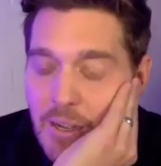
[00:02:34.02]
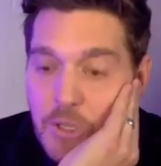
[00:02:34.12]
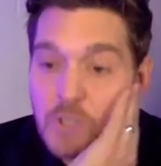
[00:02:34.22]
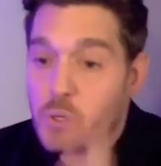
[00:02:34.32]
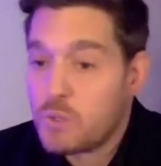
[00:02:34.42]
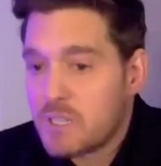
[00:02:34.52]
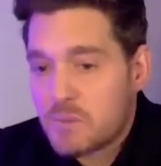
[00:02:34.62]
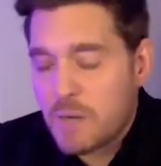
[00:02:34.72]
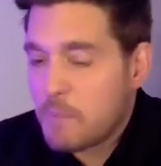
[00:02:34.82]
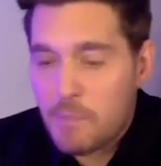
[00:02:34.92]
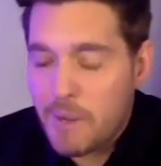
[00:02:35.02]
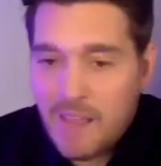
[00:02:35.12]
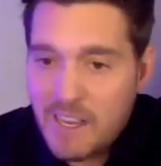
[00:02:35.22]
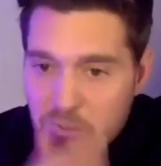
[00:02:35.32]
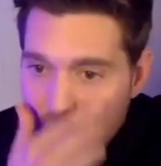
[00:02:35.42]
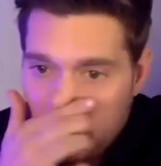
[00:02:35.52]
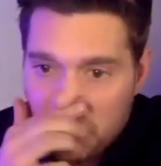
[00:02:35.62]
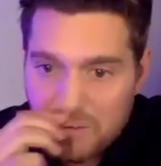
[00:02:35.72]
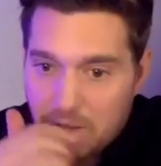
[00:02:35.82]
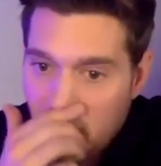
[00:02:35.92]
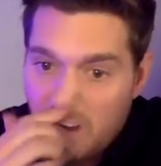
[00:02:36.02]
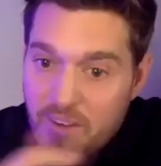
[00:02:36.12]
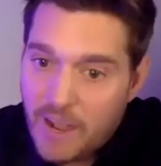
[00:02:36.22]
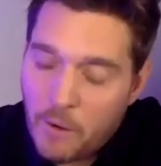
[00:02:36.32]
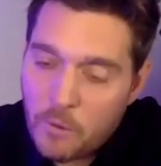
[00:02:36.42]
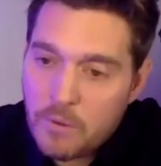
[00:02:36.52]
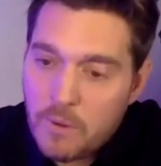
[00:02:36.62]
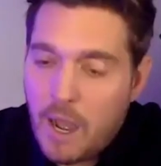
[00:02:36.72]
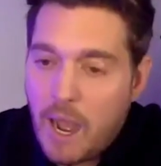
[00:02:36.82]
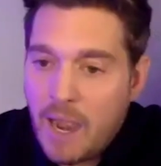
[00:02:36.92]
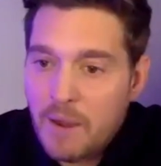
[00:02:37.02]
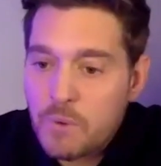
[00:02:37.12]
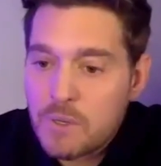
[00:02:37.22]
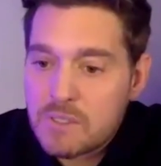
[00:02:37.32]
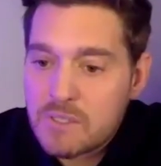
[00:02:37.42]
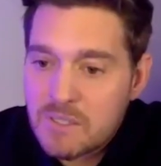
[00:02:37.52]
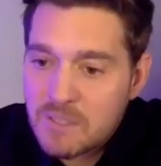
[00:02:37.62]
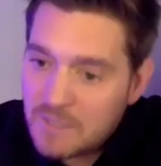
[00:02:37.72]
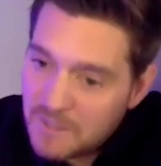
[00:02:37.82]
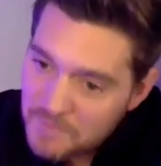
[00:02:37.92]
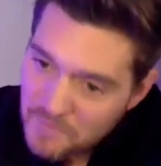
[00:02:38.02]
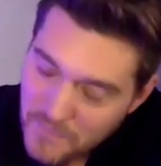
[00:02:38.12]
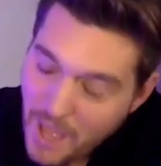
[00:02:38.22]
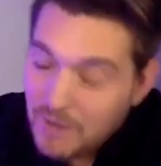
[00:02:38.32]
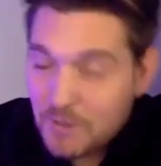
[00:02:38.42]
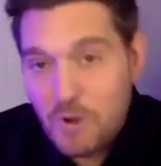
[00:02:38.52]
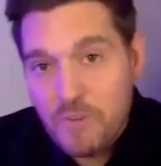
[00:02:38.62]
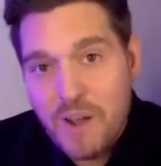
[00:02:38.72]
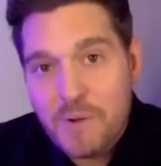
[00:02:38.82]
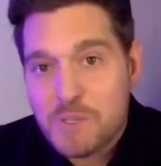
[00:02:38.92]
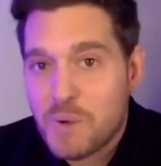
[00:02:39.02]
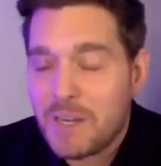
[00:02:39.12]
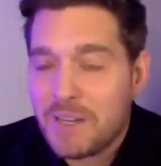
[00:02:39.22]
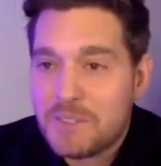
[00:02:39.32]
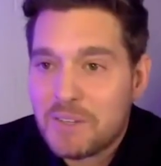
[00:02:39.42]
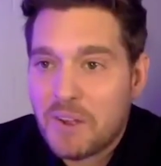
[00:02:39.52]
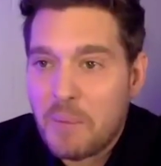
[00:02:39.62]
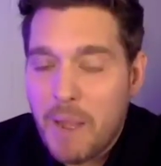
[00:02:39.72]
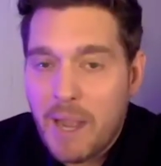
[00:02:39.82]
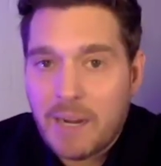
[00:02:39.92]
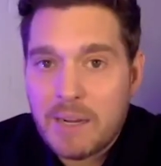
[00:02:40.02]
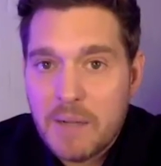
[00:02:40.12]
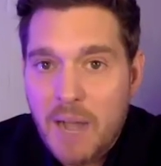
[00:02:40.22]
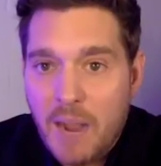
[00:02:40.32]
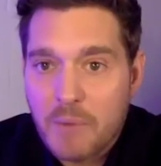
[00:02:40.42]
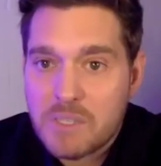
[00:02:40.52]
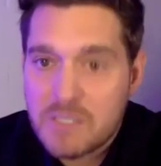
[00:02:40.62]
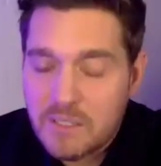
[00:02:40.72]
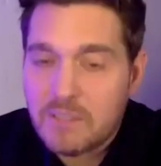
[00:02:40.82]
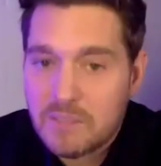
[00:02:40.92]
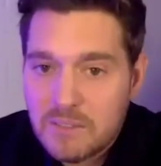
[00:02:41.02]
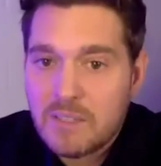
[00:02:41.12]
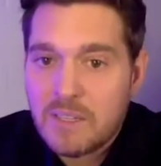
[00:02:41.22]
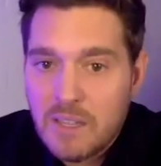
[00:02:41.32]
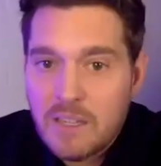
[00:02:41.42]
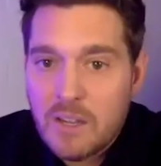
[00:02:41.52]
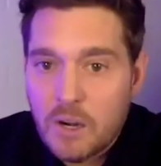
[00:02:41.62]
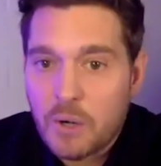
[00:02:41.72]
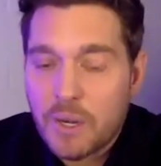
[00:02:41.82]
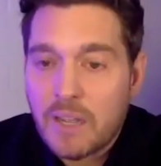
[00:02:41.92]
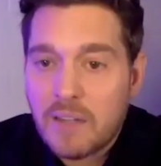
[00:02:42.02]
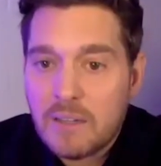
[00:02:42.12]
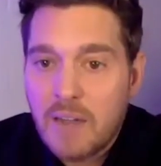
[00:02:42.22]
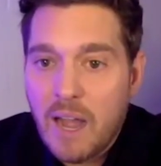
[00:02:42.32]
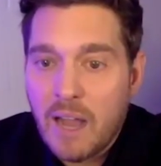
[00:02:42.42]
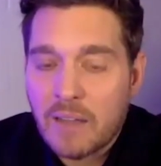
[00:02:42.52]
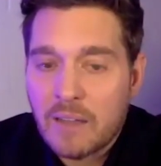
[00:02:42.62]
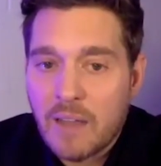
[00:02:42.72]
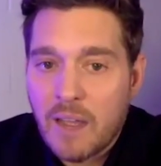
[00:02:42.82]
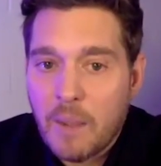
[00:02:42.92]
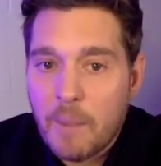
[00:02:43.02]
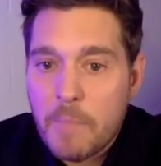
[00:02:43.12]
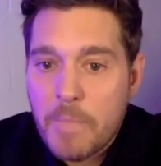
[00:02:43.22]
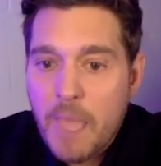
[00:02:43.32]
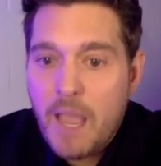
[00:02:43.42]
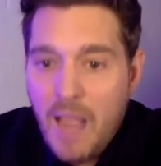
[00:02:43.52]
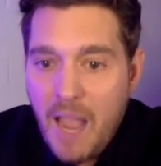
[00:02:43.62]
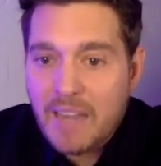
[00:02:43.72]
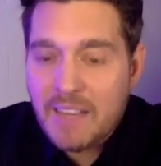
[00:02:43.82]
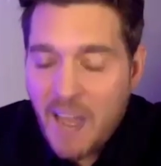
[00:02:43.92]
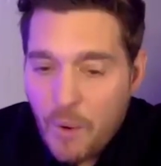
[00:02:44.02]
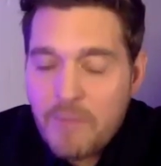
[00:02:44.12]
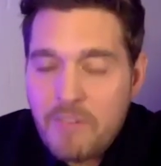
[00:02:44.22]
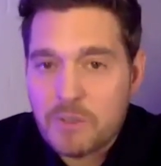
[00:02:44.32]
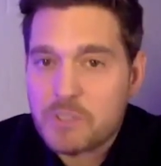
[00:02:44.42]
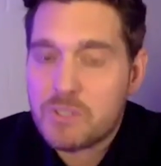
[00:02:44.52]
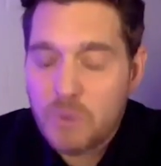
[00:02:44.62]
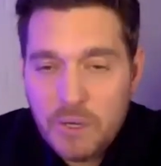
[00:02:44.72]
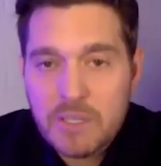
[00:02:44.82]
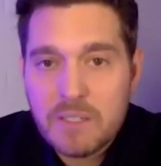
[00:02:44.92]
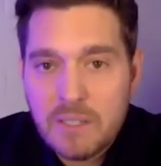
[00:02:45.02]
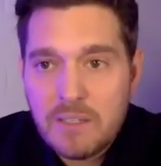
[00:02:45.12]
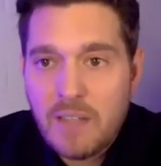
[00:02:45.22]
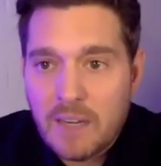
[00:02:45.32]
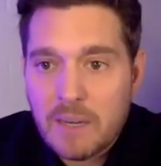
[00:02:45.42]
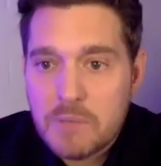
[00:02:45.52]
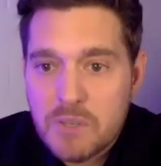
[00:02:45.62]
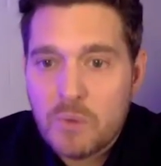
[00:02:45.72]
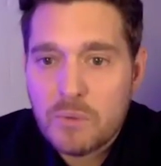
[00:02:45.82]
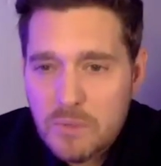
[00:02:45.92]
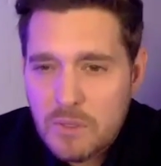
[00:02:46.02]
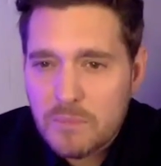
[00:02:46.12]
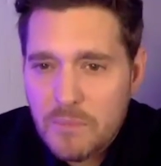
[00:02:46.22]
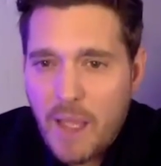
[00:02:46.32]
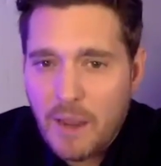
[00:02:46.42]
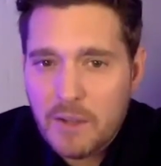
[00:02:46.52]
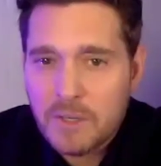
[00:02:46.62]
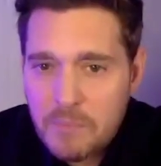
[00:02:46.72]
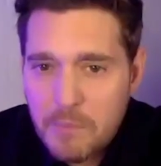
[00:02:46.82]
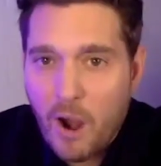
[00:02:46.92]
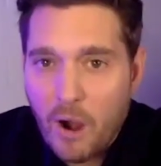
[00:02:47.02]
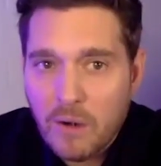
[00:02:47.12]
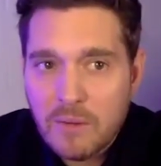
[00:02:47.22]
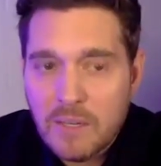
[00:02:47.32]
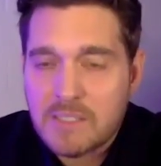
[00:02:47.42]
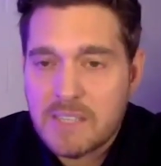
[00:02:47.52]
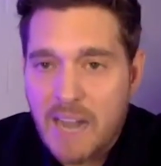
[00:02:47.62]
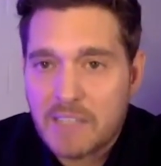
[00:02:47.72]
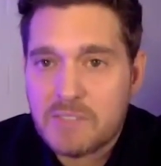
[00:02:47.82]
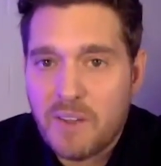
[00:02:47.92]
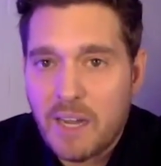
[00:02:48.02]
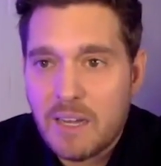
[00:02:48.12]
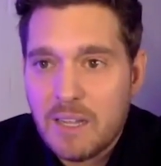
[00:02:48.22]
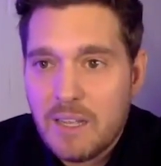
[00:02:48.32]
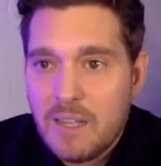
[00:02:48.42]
the truth is, when I put my last record, Love, out, I don't know if I was ready to come back. I was still hurting. And now I feel so good. And I'm so good in my heart and satisfied